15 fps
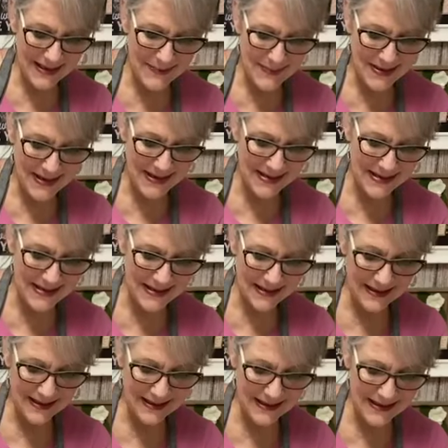
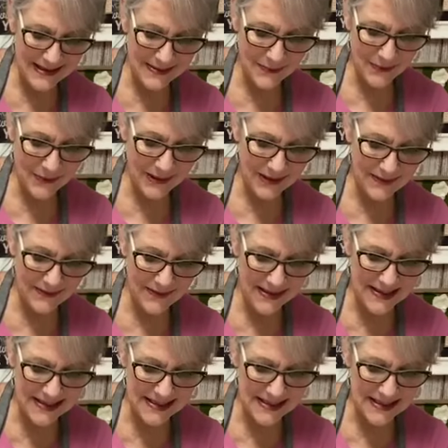amazing. Some really
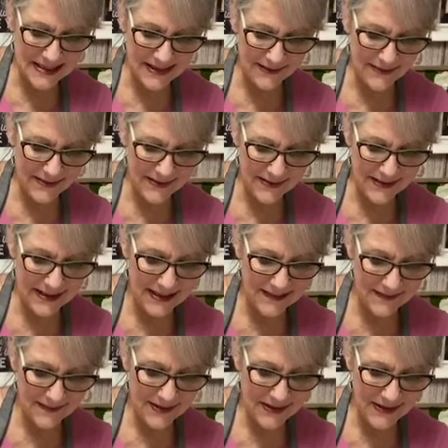fun stuff.
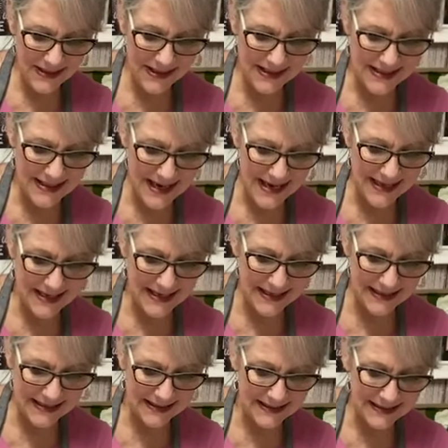Very exciting.
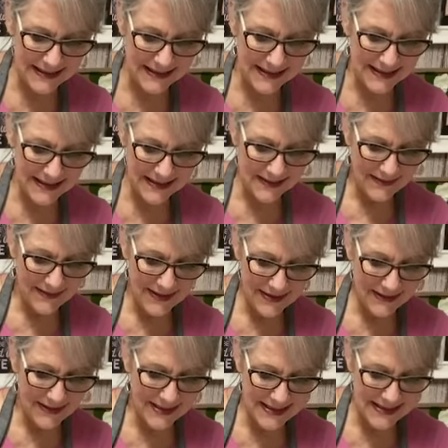
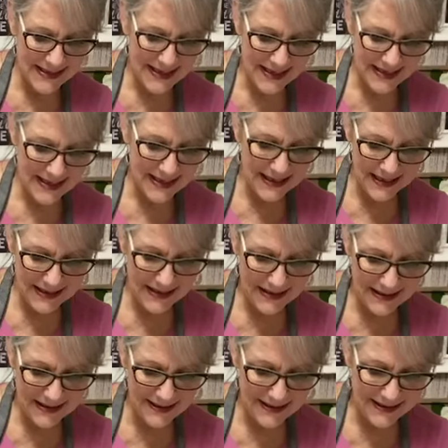Very exciting.
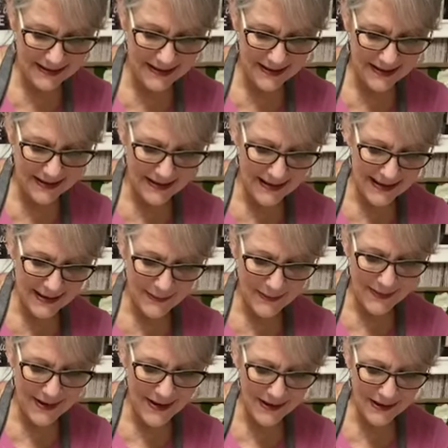
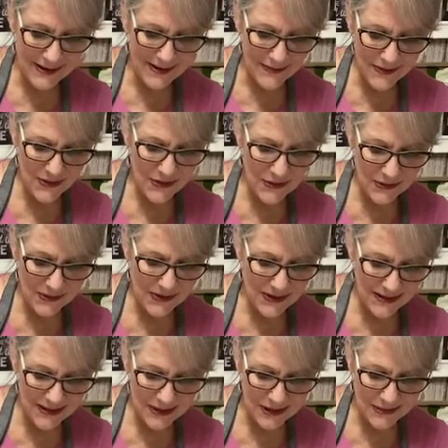We all love the new
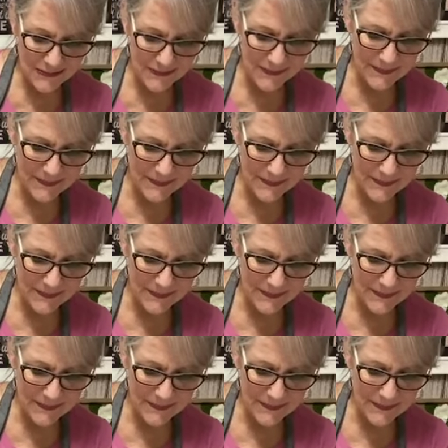launch.